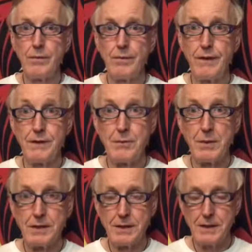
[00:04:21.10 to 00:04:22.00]
Fits with my
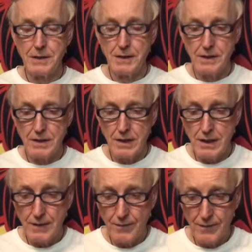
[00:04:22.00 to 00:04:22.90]
t-shirt
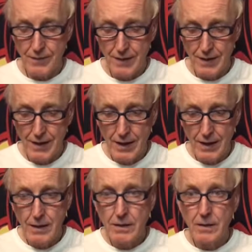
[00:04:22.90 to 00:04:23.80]
today.
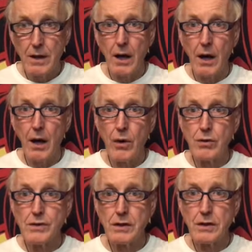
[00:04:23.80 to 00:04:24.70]

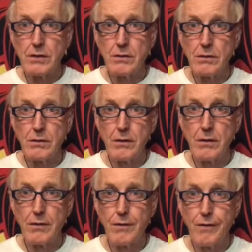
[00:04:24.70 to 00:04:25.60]
Holes are
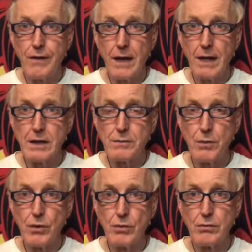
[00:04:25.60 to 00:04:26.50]
fairly
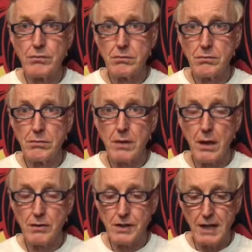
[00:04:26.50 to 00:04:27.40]
small,
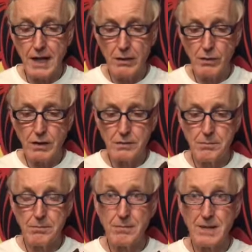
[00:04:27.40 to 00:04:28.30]
close together, which
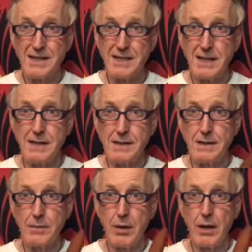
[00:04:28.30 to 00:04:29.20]
makes it easier to
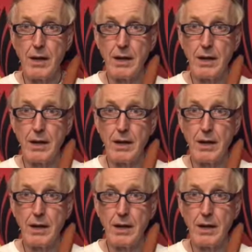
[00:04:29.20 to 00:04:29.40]
play.